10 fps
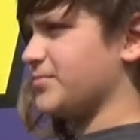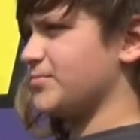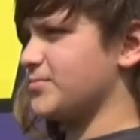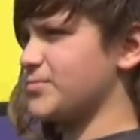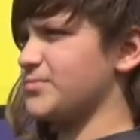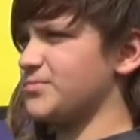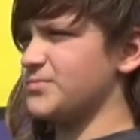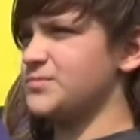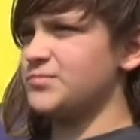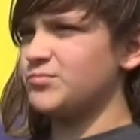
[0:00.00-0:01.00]

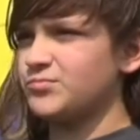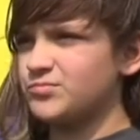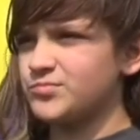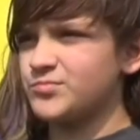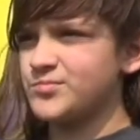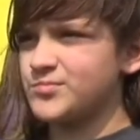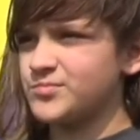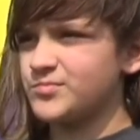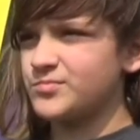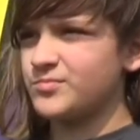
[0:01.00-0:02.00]

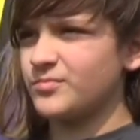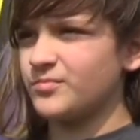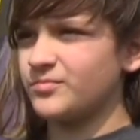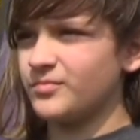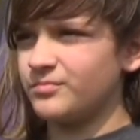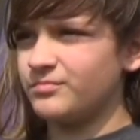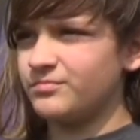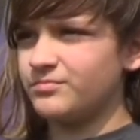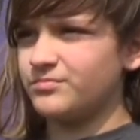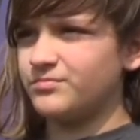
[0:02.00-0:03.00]

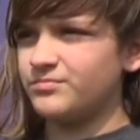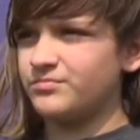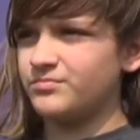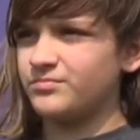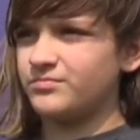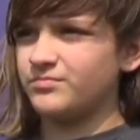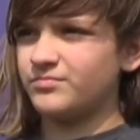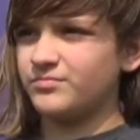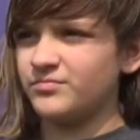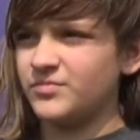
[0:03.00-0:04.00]
The person shown says nothing.